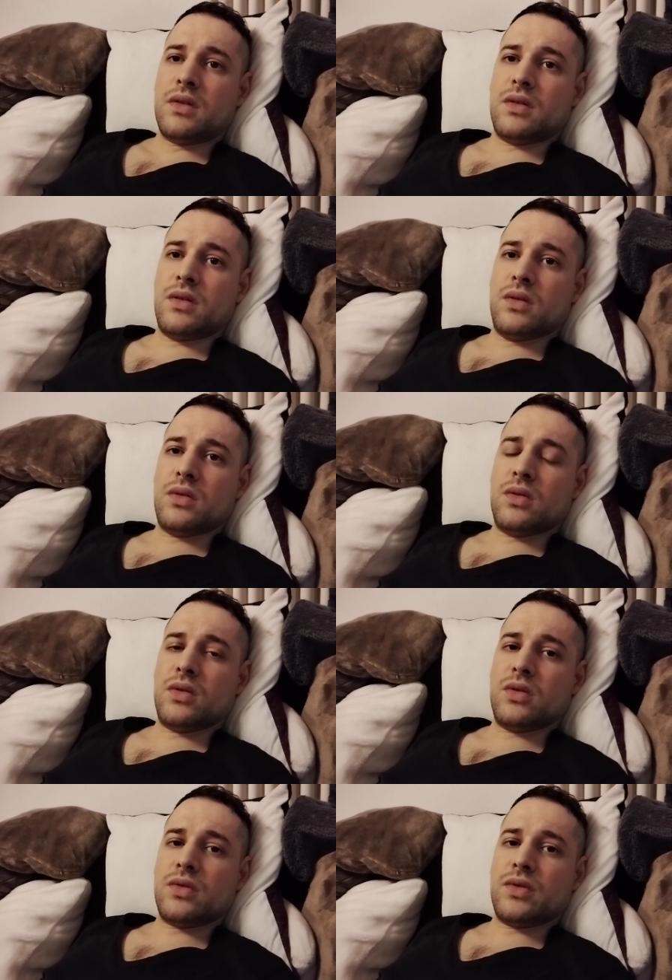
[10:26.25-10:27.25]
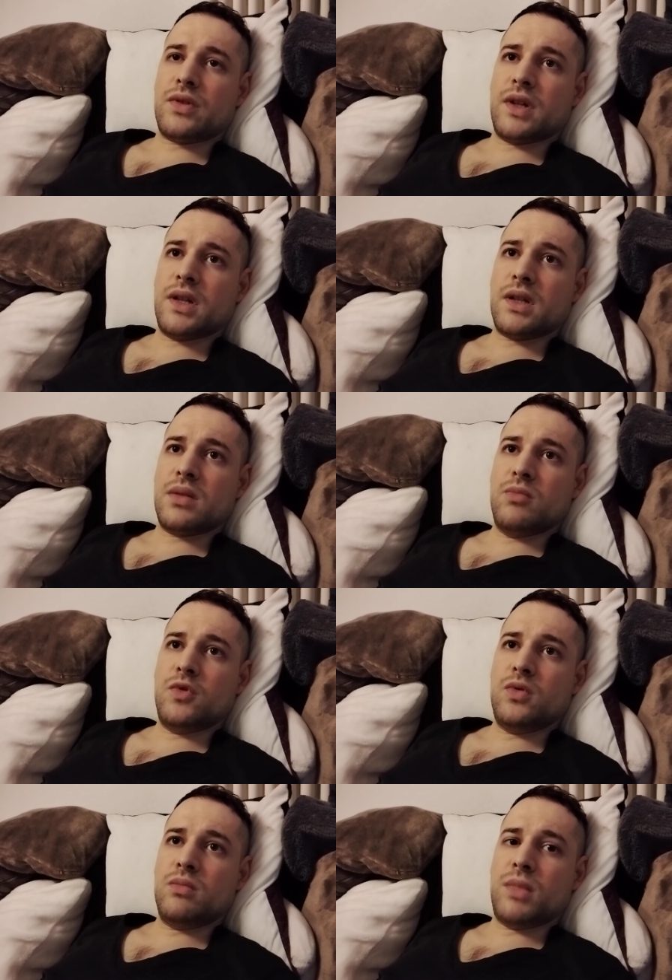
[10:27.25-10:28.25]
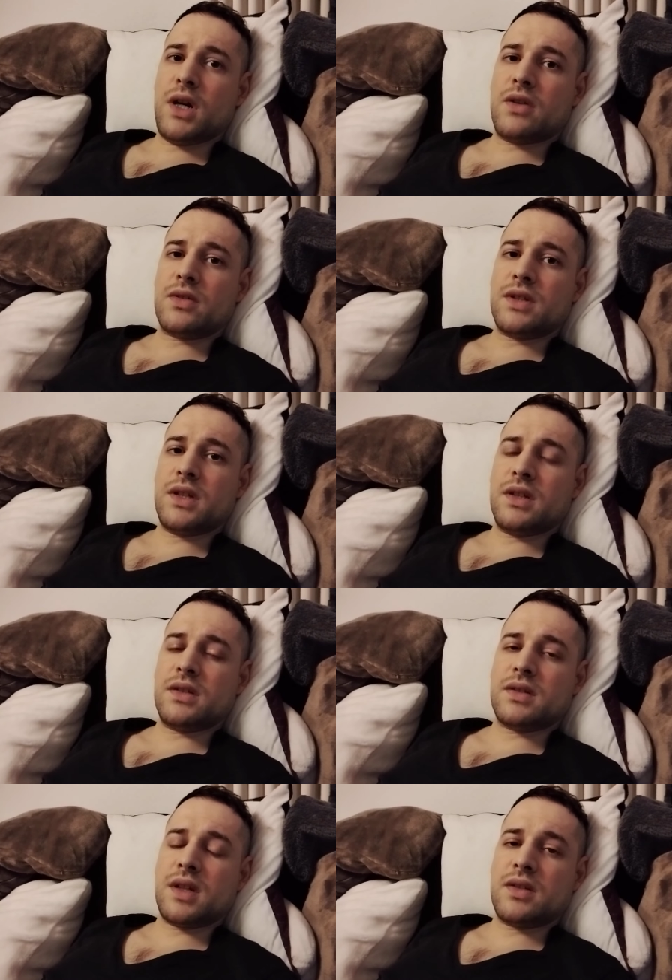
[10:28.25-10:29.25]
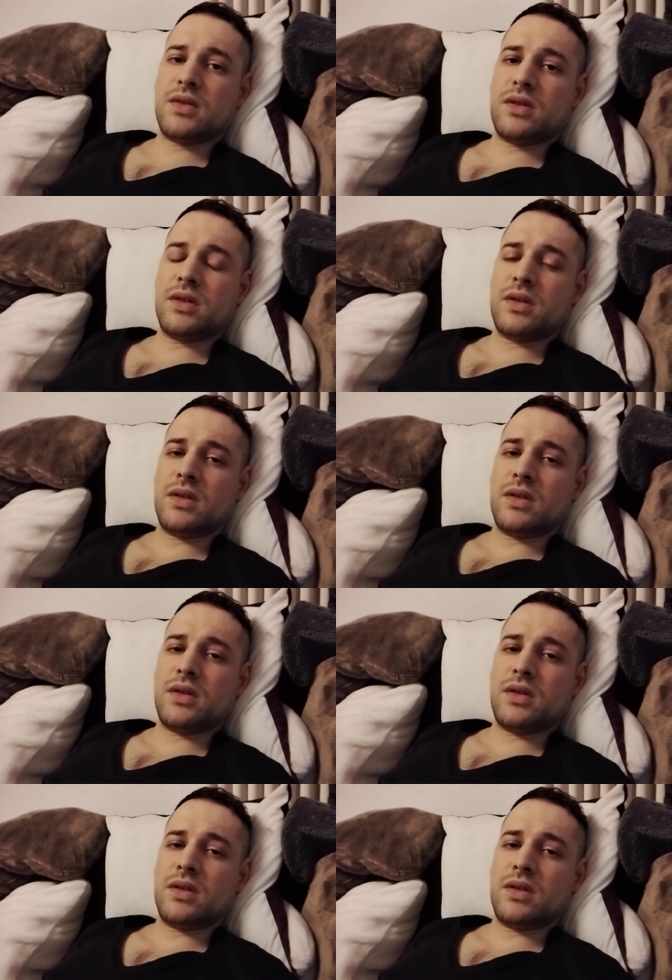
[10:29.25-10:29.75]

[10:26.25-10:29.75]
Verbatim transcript: So could also say like the moon, Mars and the Saturn,